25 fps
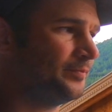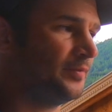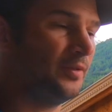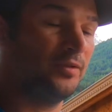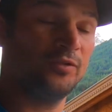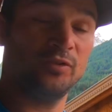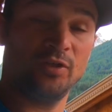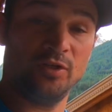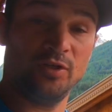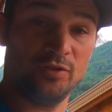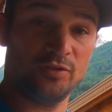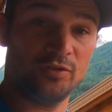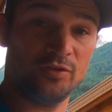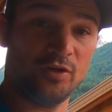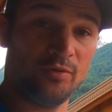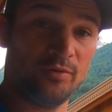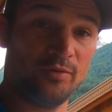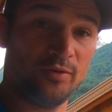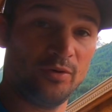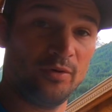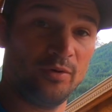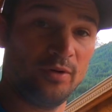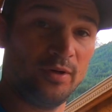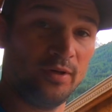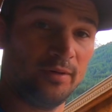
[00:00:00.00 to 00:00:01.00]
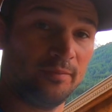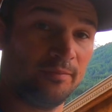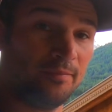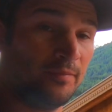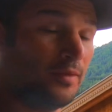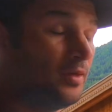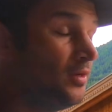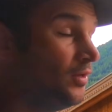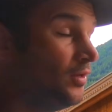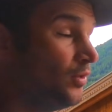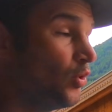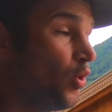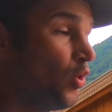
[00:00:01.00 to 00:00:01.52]
It's going to start recording.
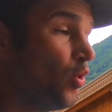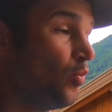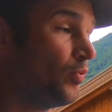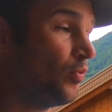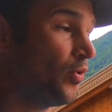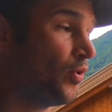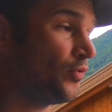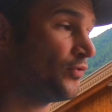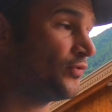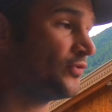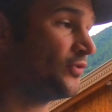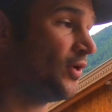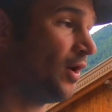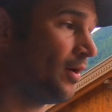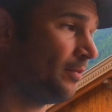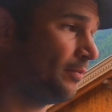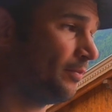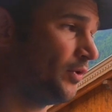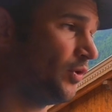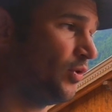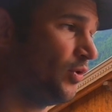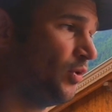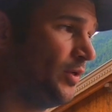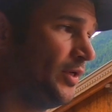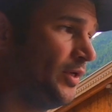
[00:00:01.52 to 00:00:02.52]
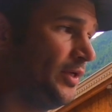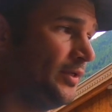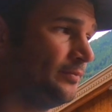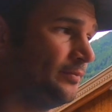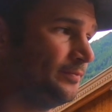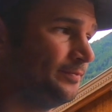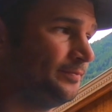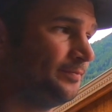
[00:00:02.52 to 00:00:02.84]
GoPro, stop recording.